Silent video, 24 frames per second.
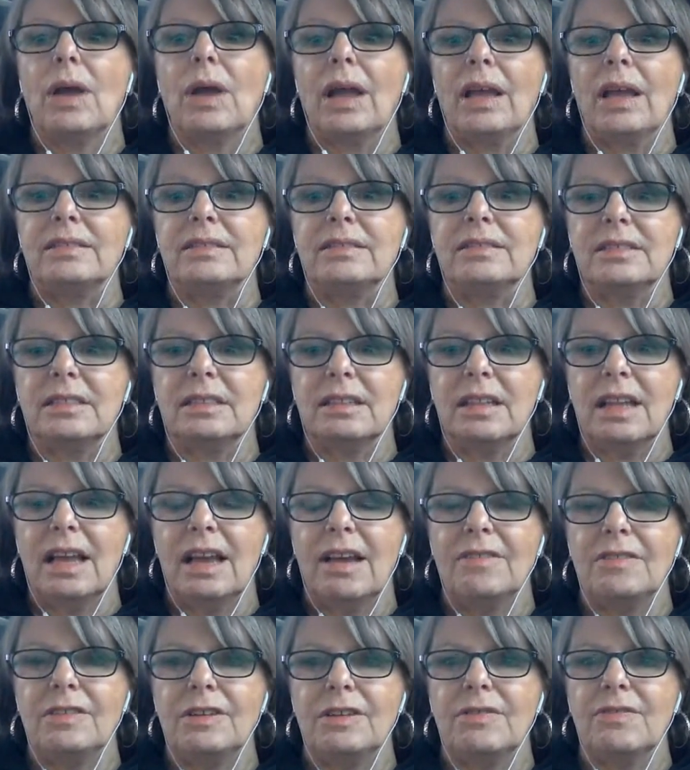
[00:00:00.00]
and still
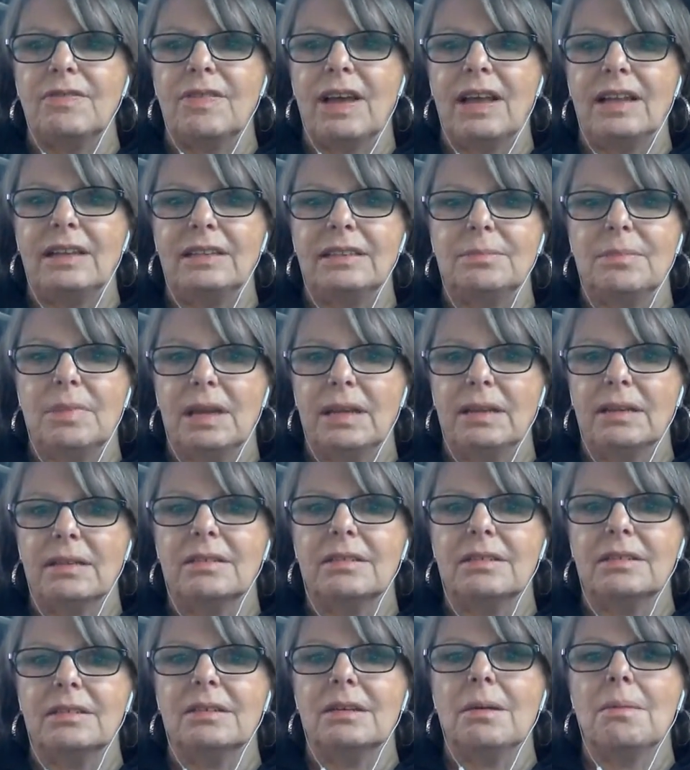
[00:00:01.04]
have your valid
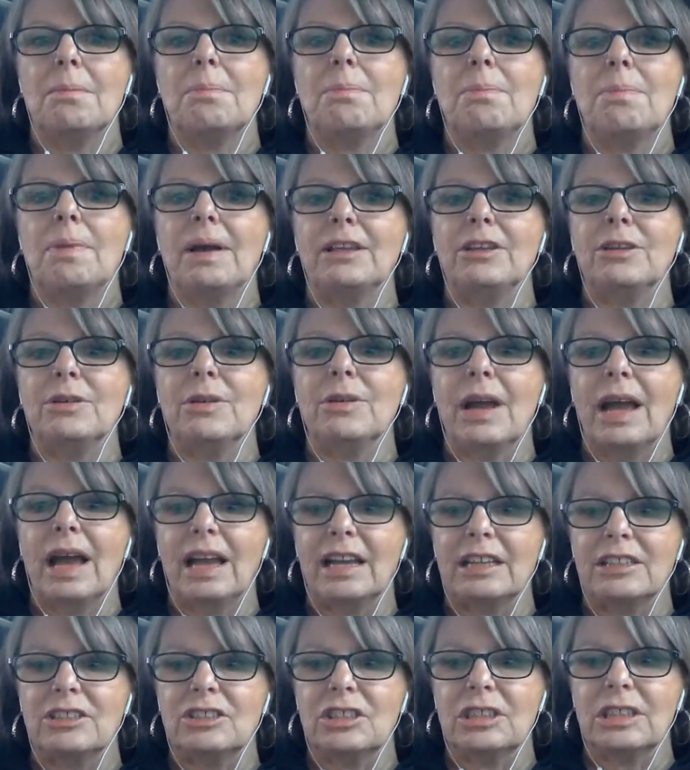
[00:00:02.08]
medical, but you
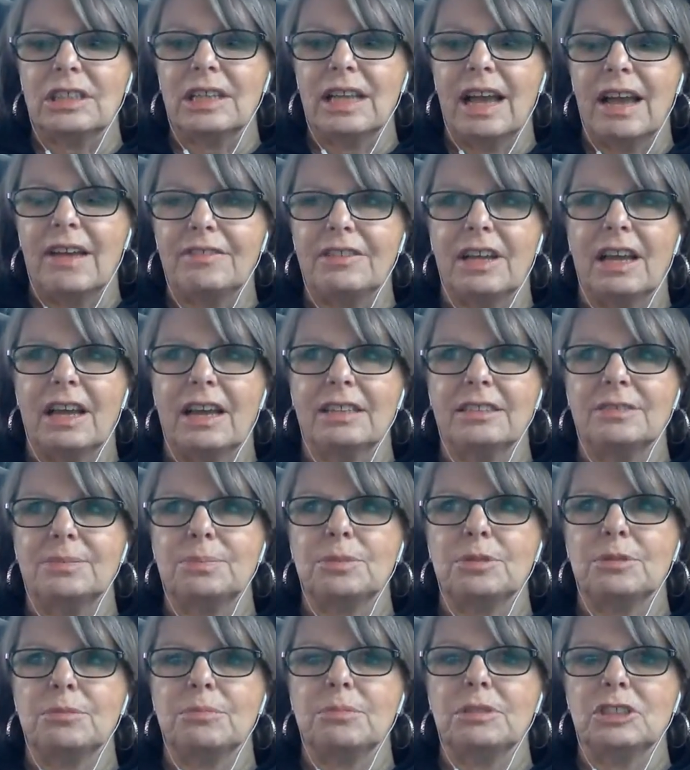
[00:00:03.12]
actually have to ask
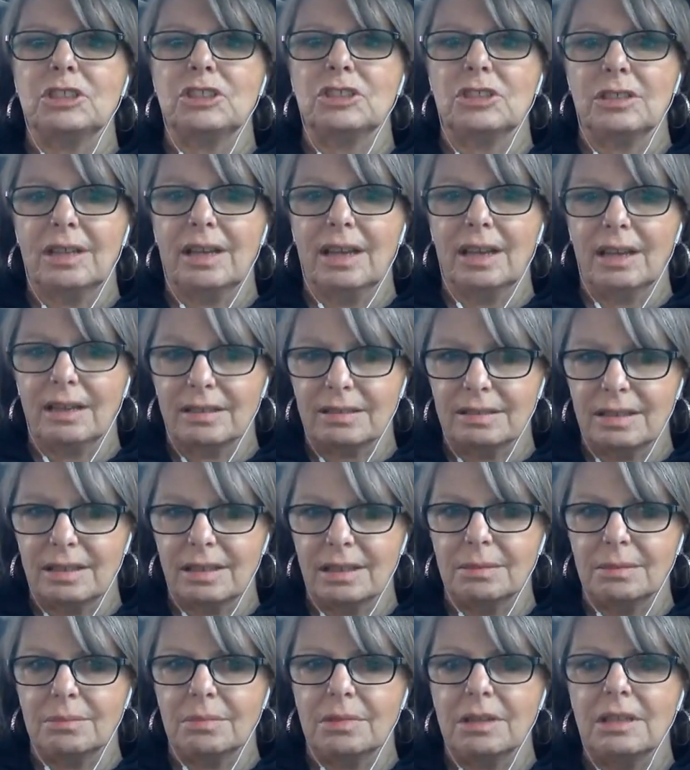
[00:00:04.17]
permission ahead of
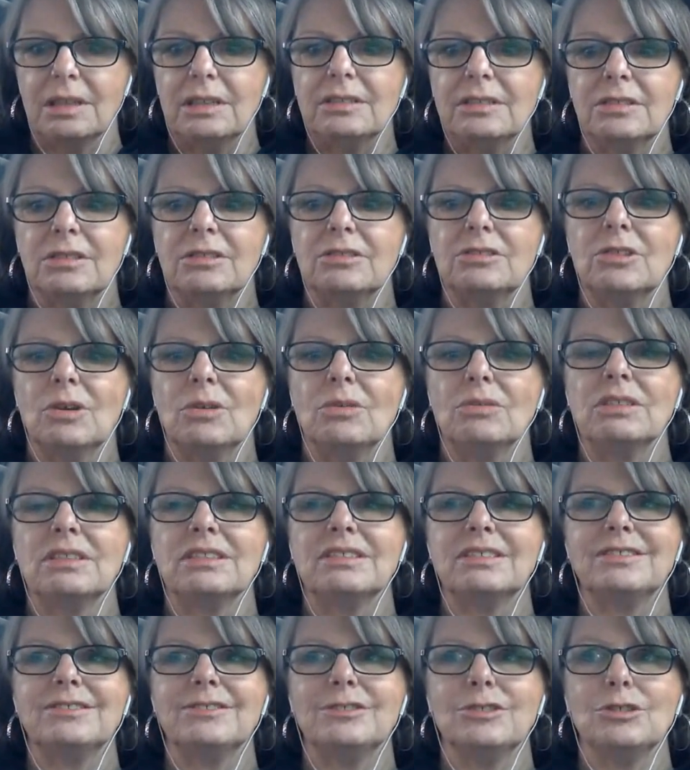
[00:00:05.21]
time. So don't
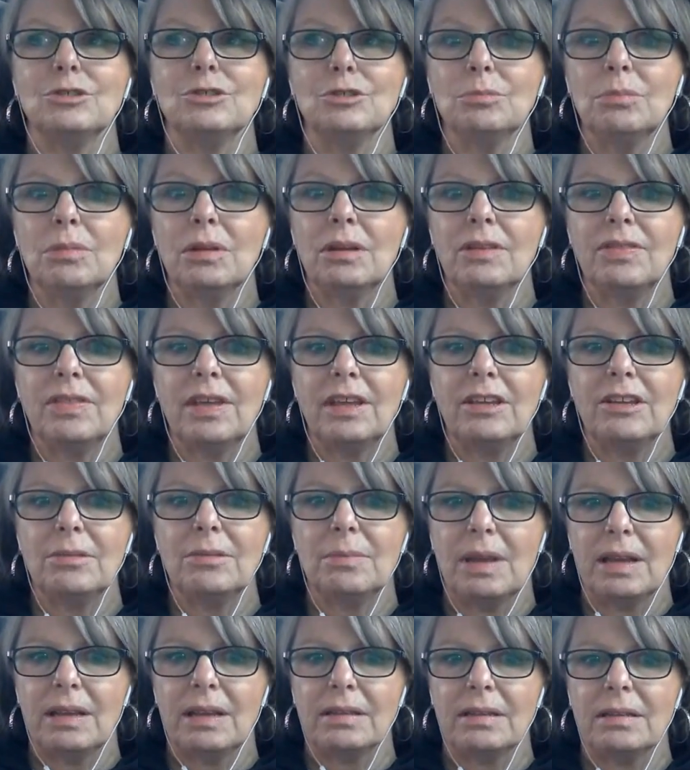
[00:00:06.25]
assume that your
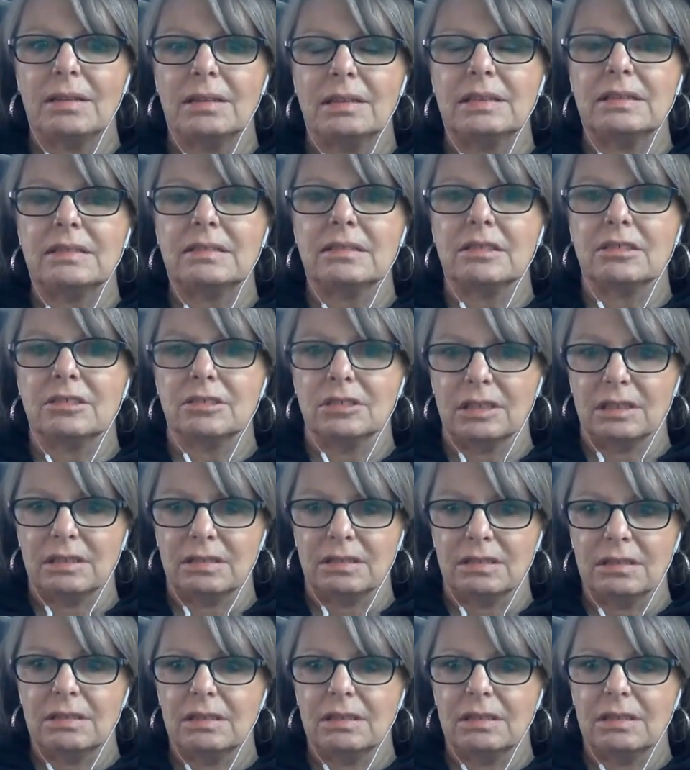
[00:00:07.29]
medical is good.